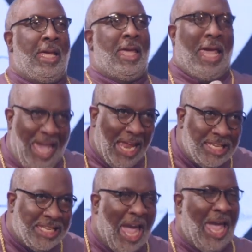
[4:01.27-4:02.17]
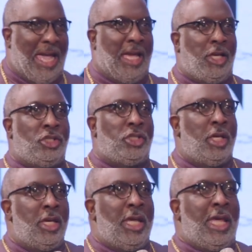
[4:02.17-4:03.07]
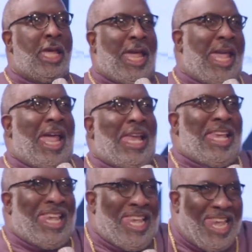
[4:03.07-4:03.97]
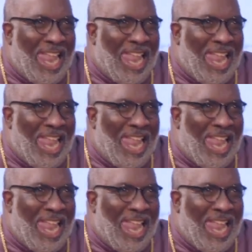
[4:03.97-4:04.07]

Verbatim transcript: engaged in